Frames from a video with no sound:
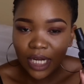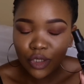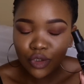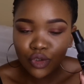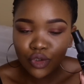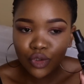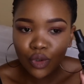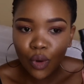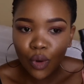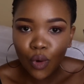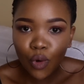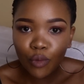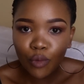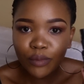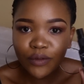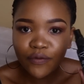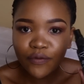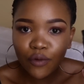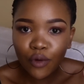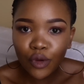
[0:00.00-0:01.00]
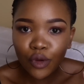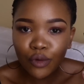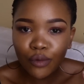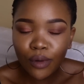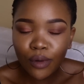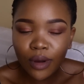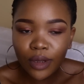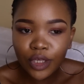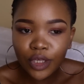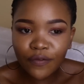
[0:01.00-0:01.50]
So if
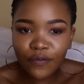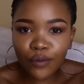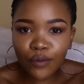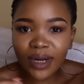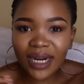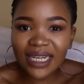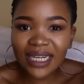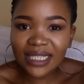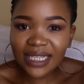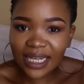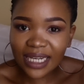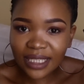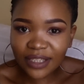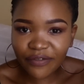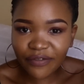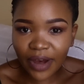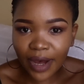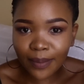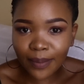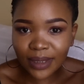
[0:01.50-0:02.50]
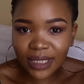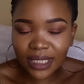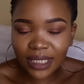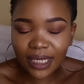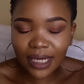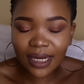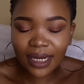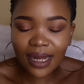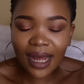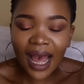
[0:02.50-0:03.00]
you want to intensify a
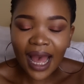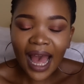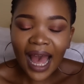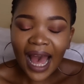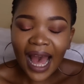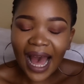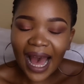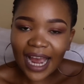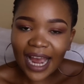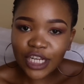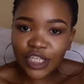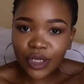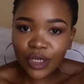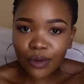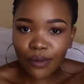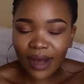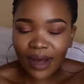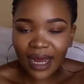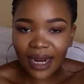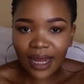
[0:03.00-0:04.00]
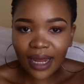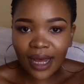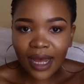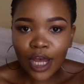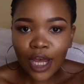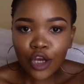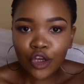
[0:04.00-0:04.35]
particular eyeshadow color,